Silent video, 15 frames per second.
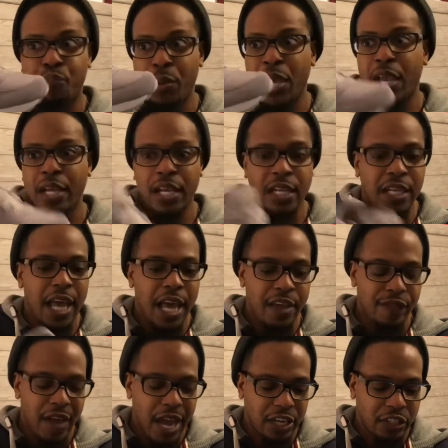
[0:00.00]
bigger than
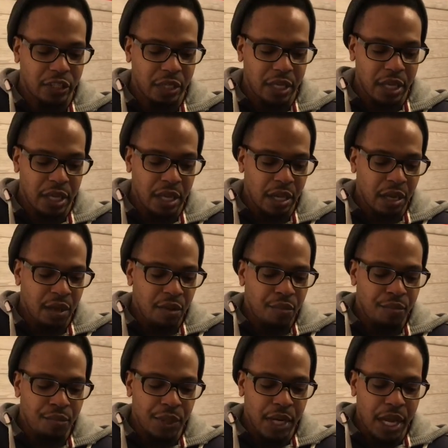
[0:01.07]
life, actually.
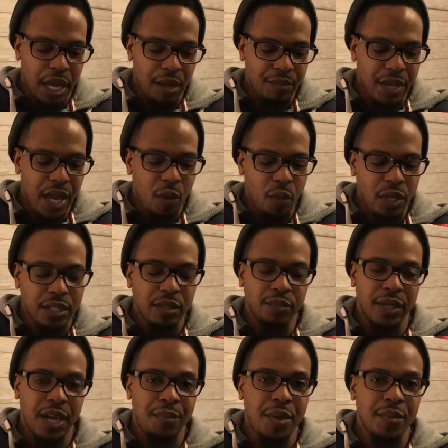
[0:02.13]
But yeah, I wanted
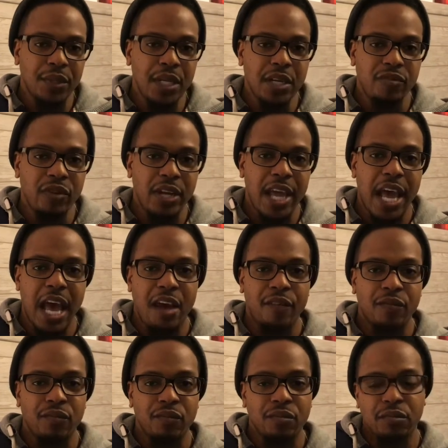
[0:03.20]
something that people didn't really
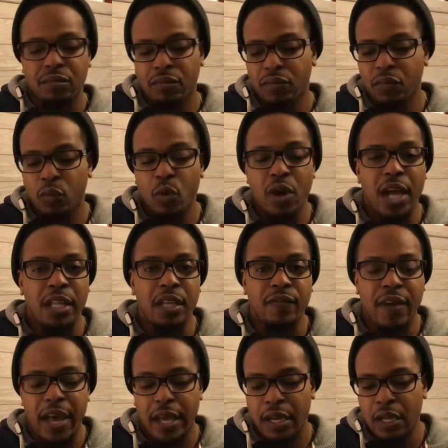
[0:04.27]
have where I
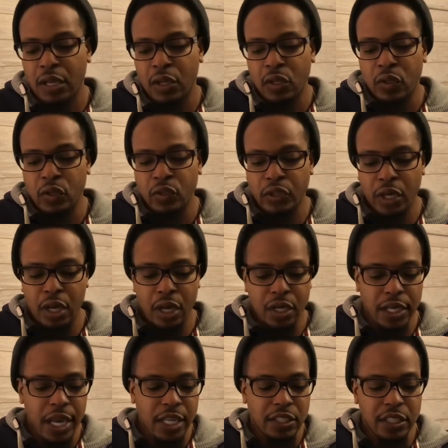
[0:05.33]
live at. So
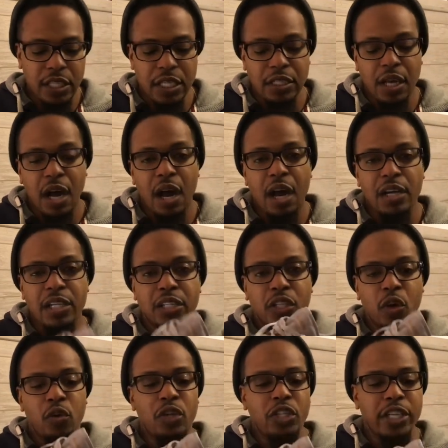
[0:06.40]
yeah, so these are the
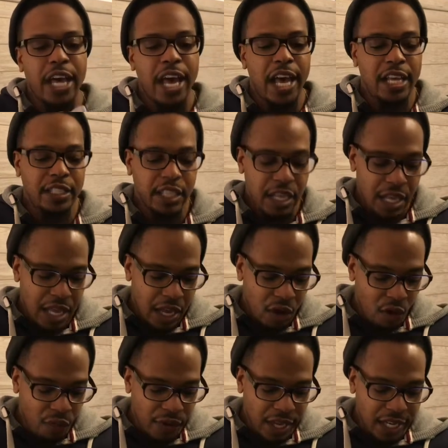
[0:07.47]
Saucony Jazz.
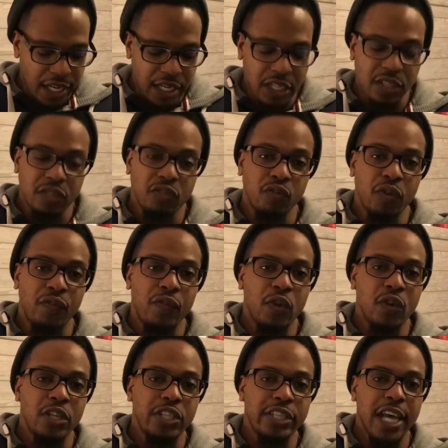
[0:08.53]
Hopefully I get to
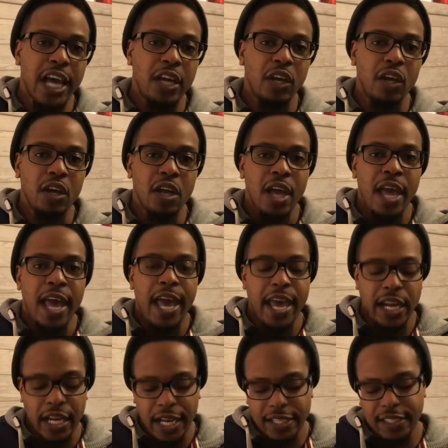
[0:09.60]
review the Shadow.
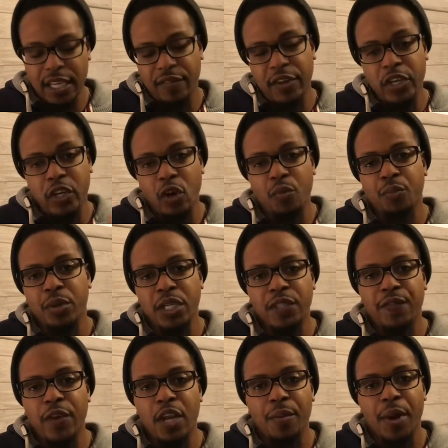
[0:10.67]
And like I said, if I don't put
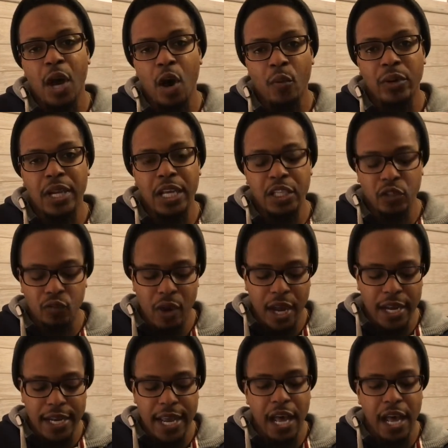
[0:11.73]
this video up how it is right